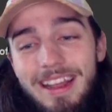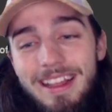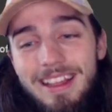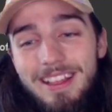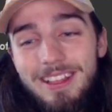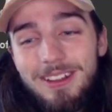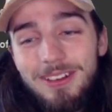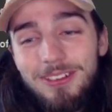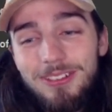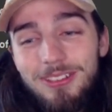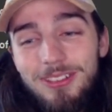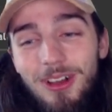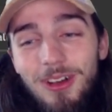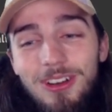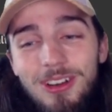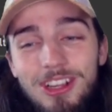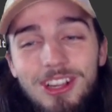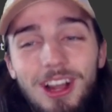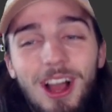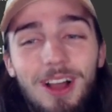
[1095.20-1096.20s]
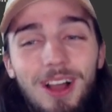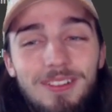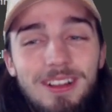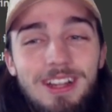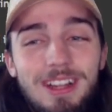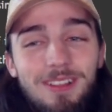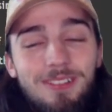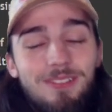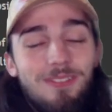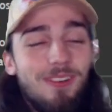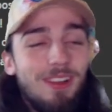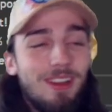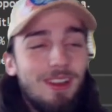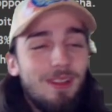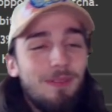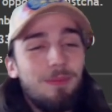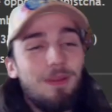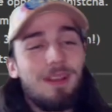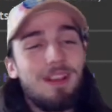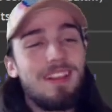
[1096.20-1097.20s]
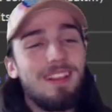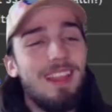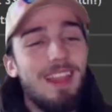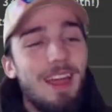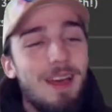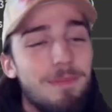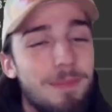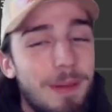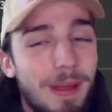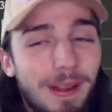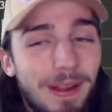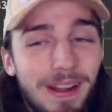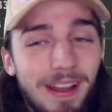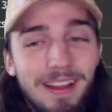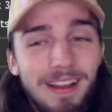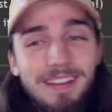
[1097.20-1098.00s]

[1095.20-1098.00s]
There's no shot we just won this because of that para.